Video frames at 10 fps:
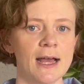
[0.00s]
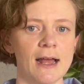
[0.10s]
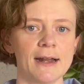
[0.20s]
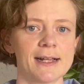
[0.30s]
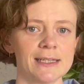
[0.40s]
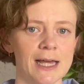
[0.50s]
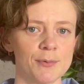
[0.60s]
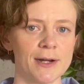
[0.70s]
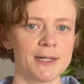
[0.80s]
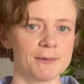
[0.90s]
and
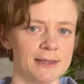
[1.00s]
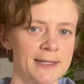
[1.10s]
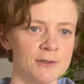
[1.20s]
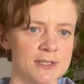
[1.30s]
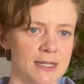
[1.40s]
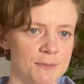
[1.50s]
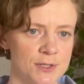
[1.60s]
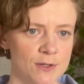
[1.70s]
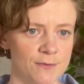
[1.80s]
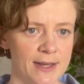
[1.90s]
collaborating with legal teams
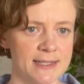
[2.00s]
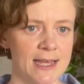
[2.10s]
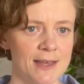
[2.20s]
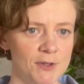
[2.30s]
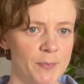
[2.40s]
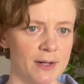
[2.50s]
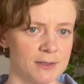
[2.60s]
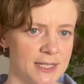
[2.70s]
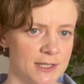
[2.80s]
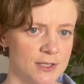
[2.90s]
who face heavy
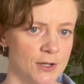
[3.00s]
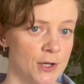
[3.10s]
penalties